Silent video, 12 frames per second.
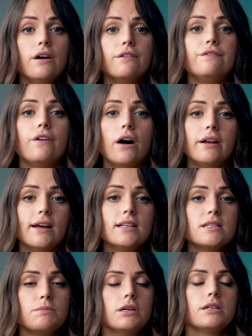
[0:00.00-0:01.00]

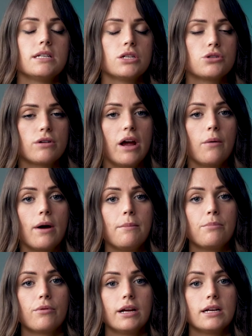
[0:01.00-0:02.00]
Finance, because it straight away
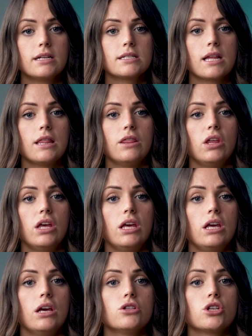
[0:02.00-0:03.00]
brings
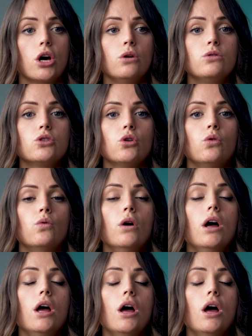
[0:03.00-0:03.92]
the total